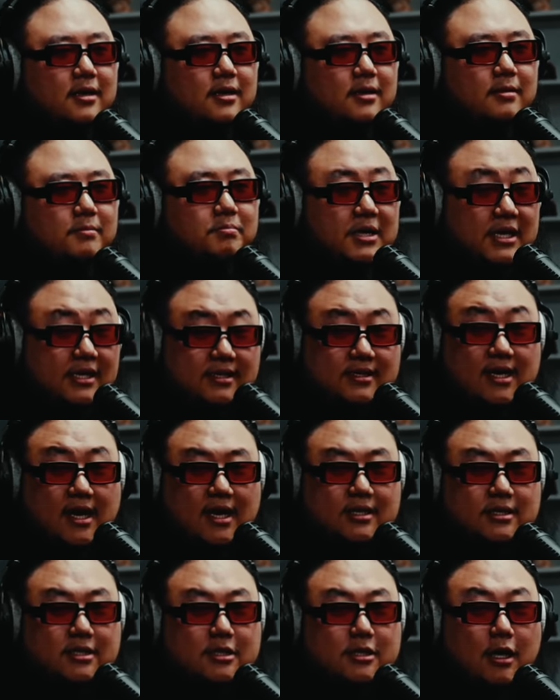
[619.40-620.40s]

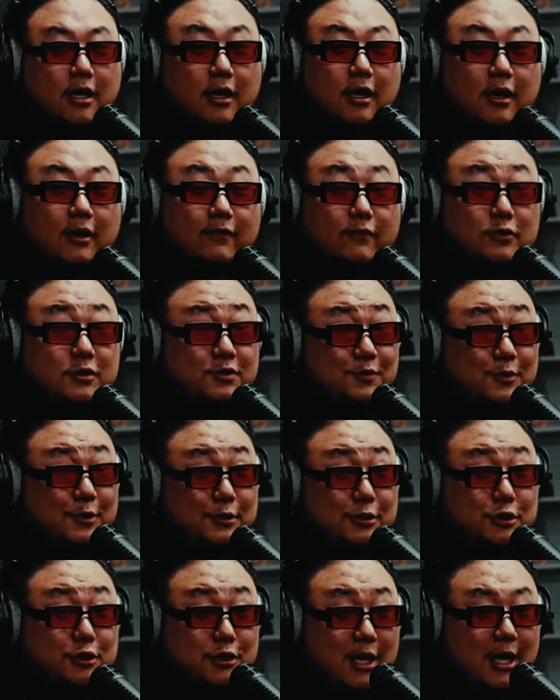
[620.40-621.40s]
Besides, uh, first of all,
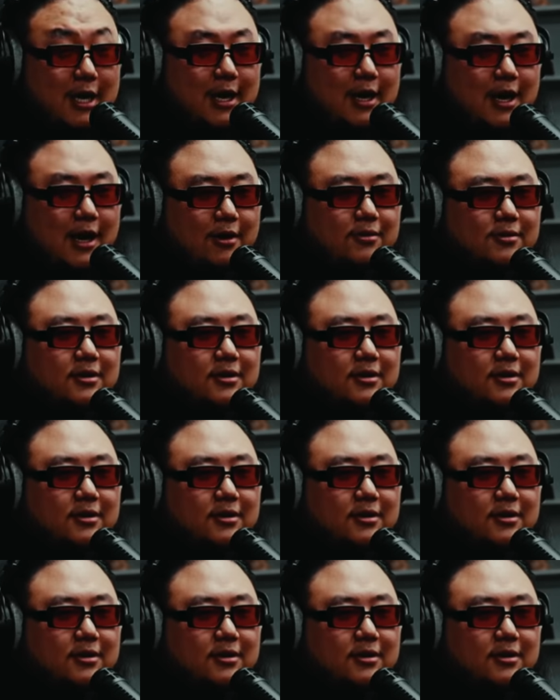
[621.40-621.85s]
check it out.